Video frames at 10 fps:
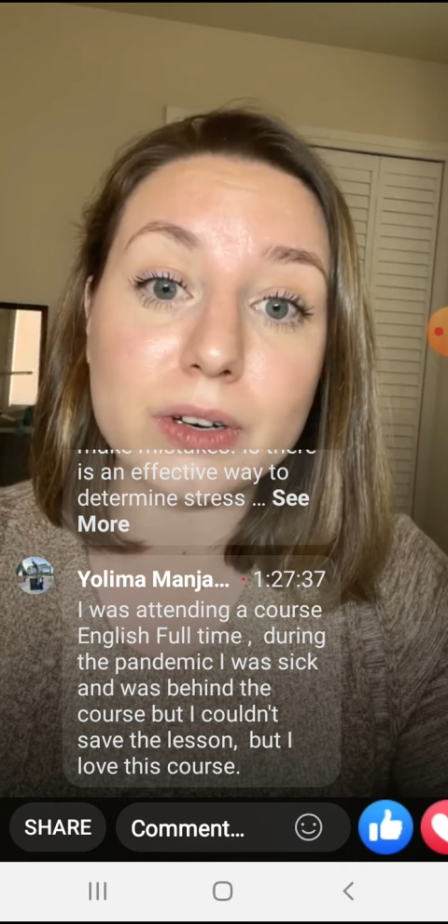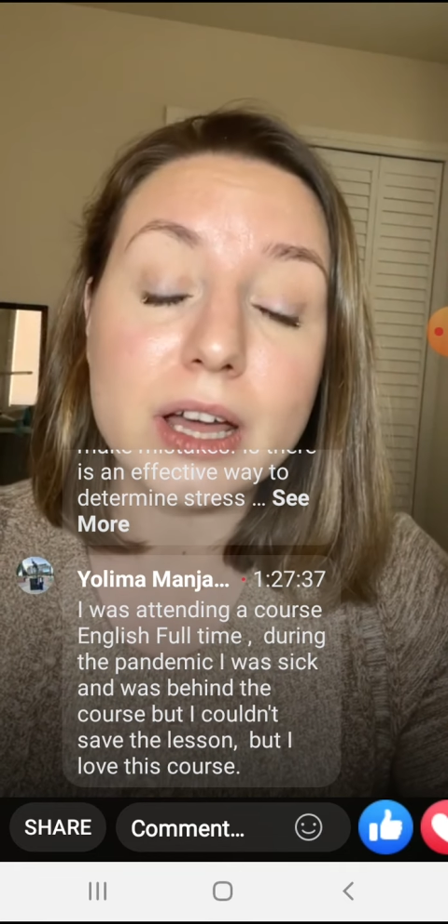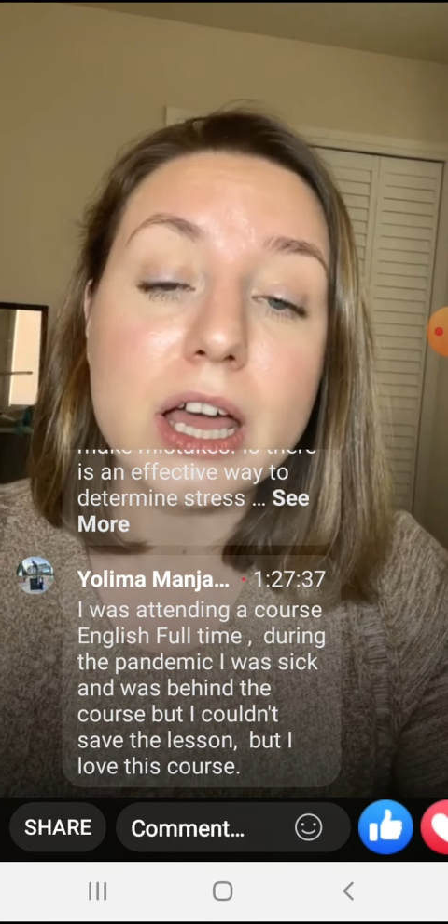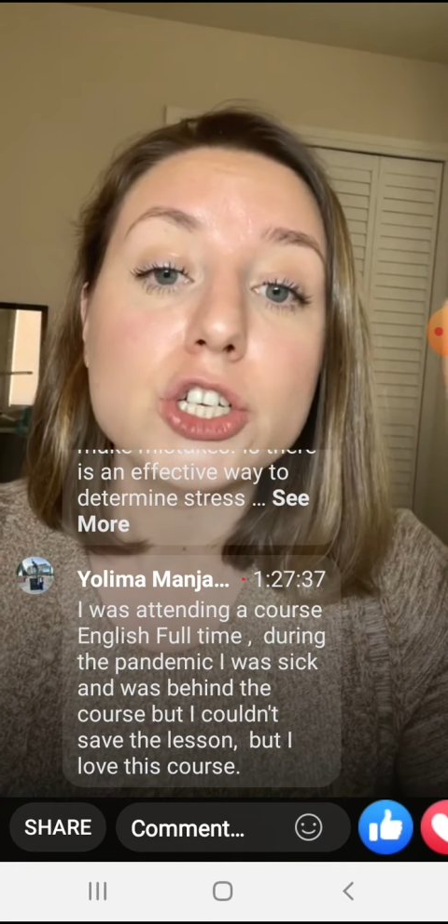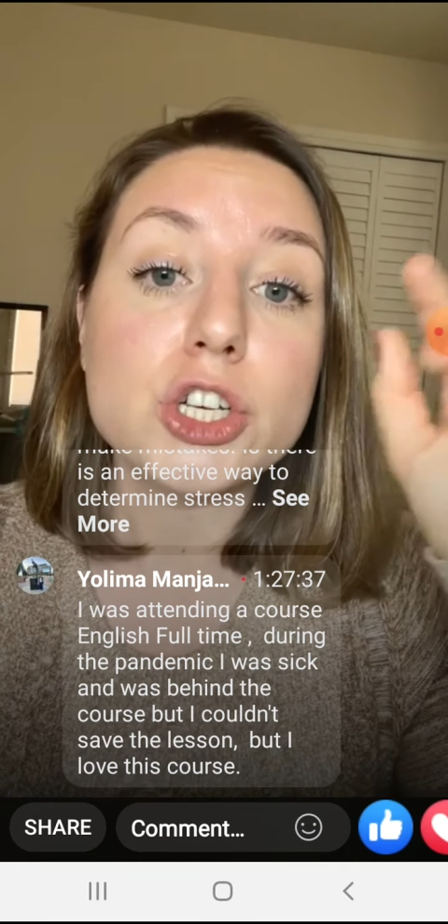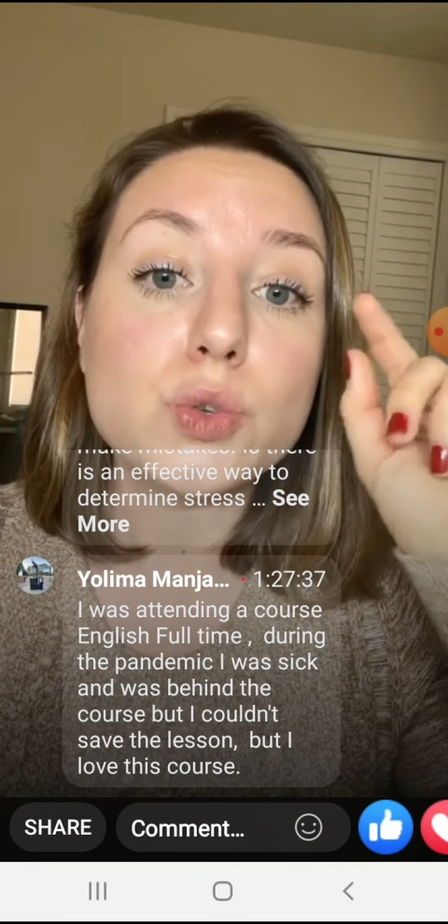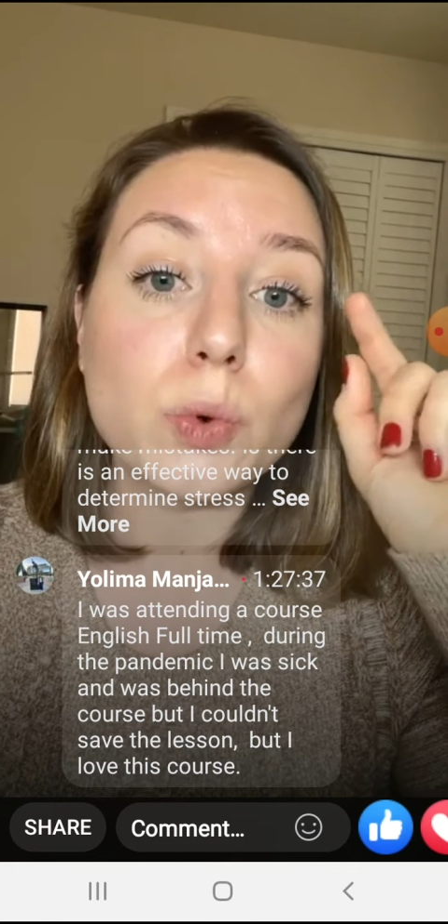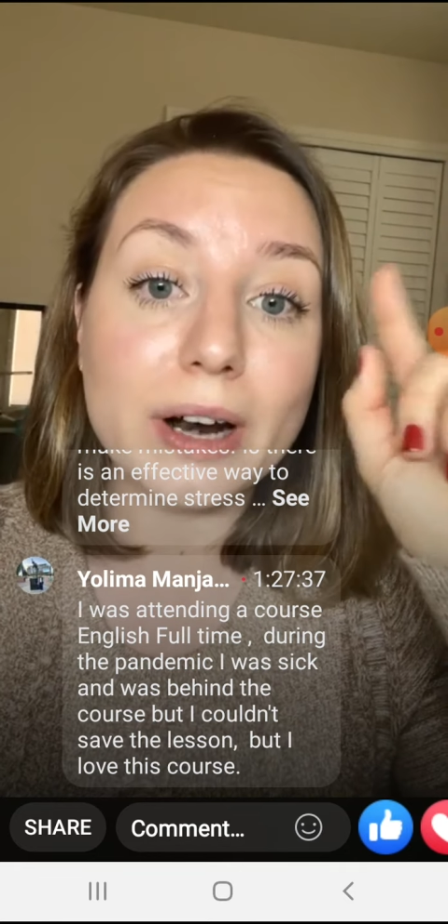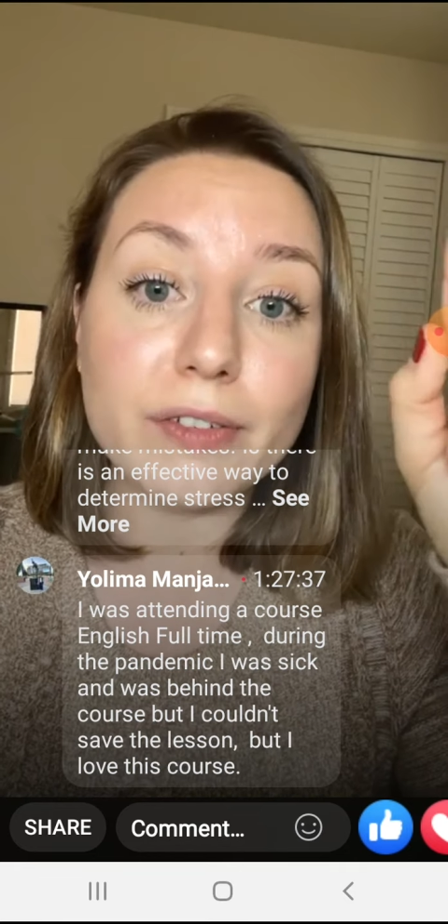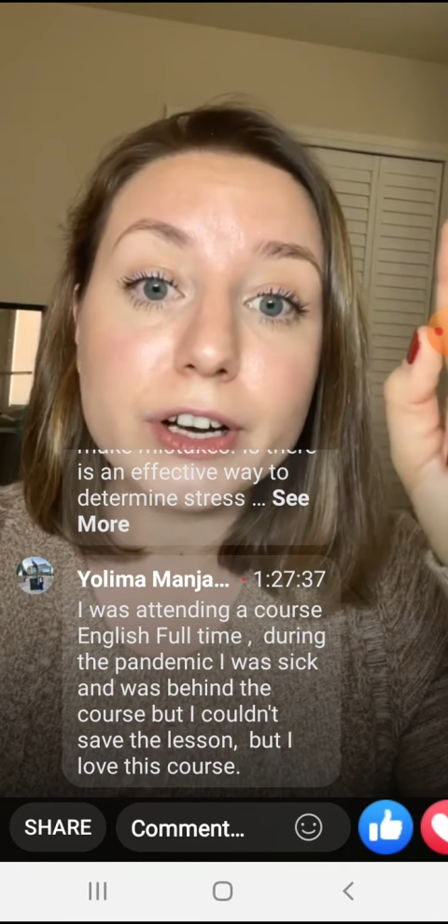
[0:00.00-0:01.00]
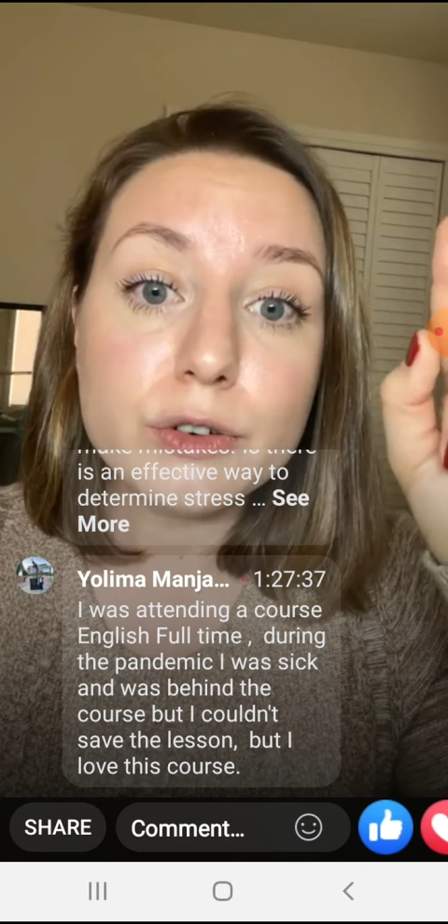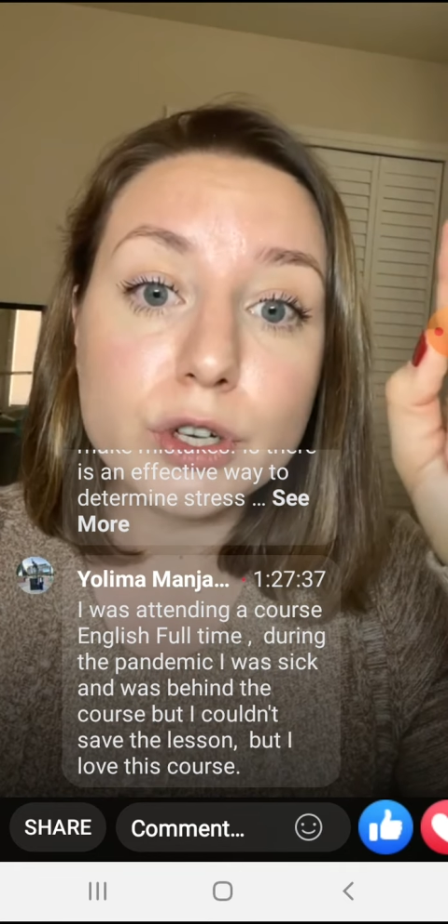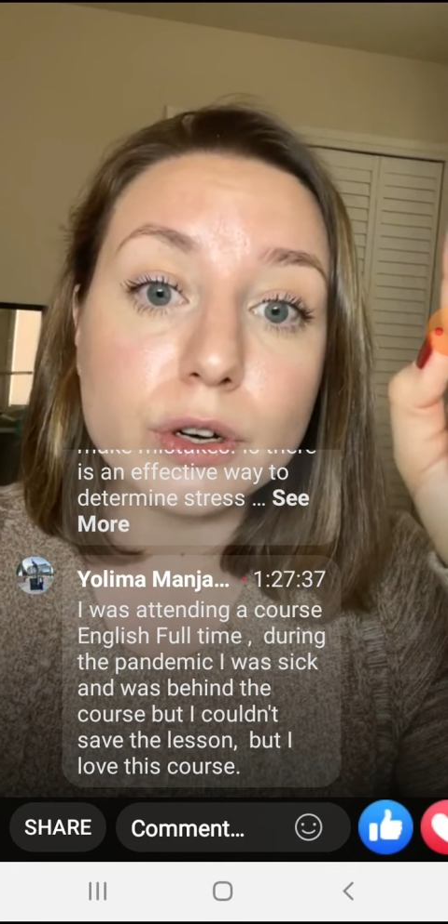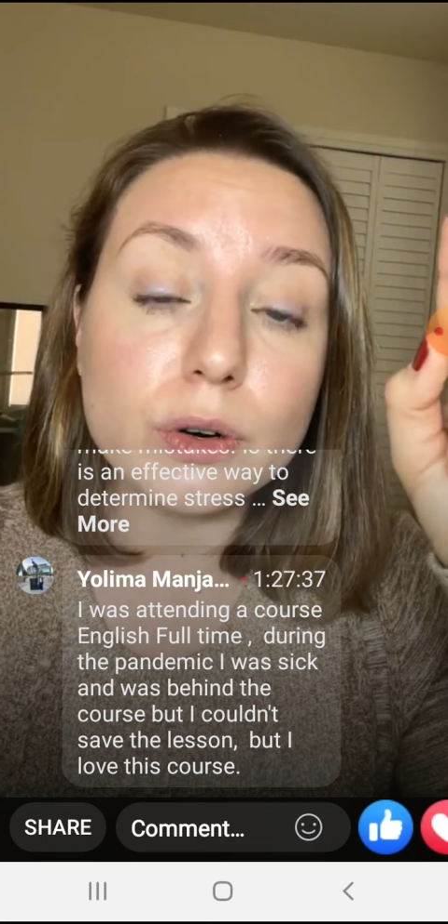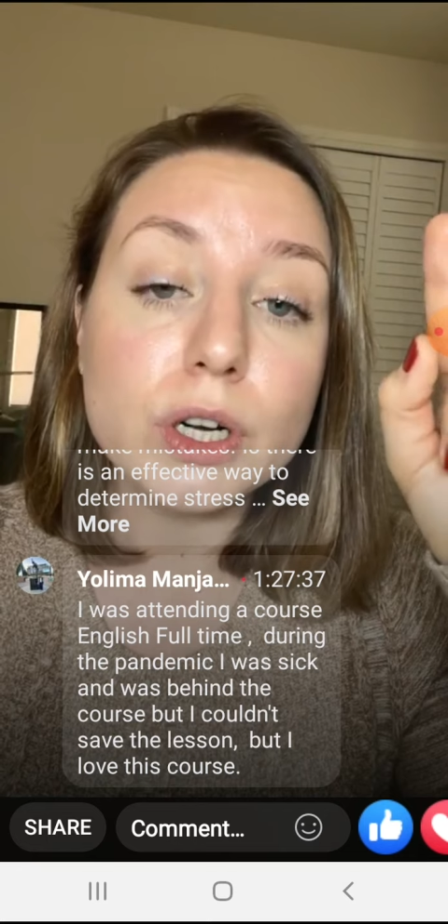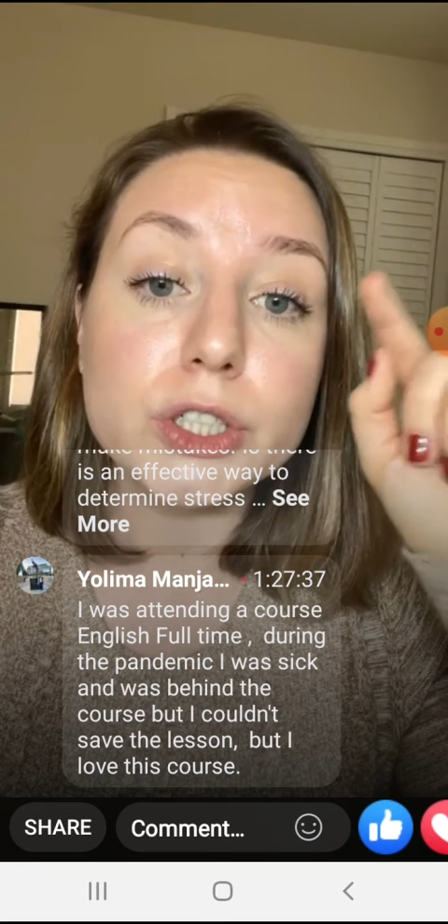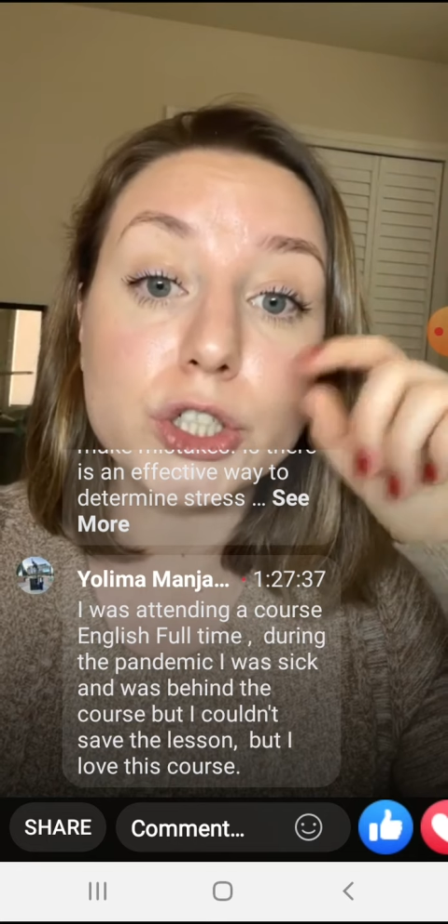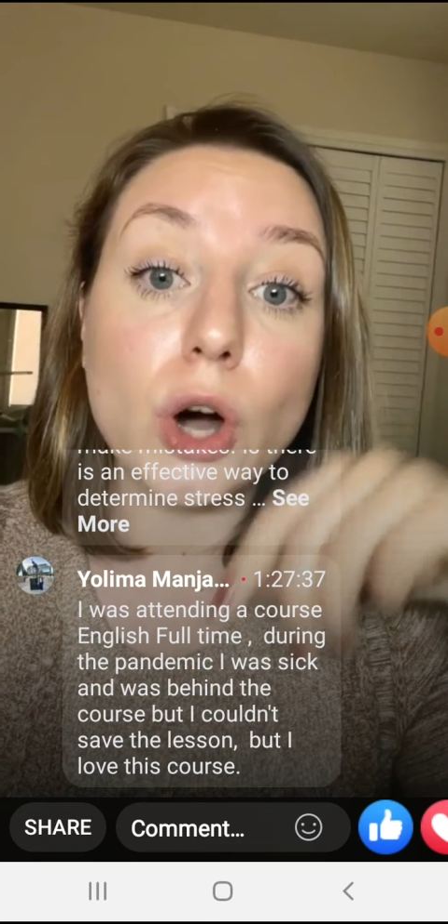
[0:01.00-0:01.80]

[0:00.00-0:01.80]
Just whatever you do, don't